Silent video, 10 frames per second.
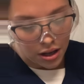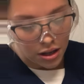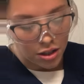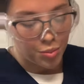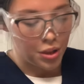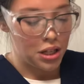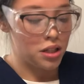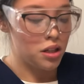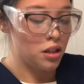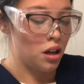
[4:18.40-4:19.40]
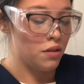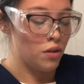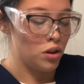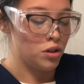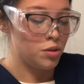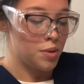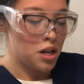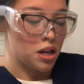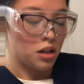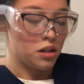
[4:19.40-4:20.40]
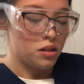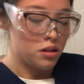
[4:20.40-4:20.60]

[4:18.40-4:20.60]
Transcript: to place the glove onto my hand.